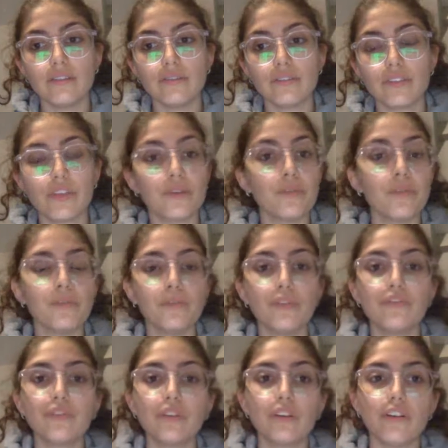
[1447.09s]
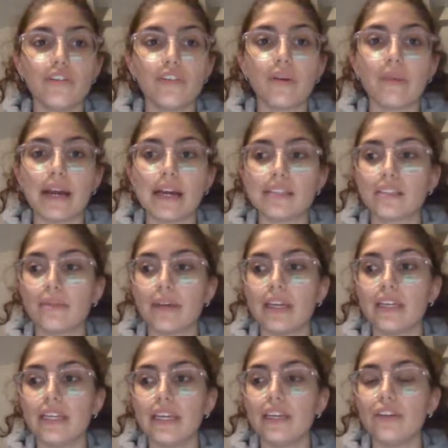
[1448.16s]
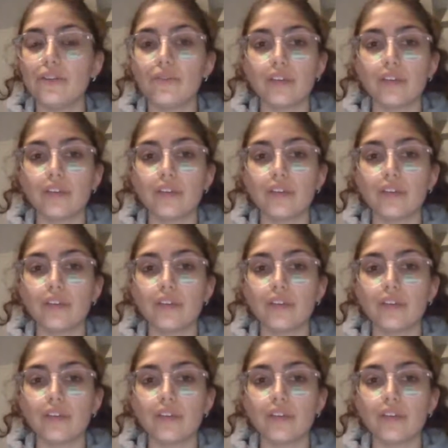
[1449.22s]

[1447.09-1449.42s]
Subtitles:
the removal of the mask mandate,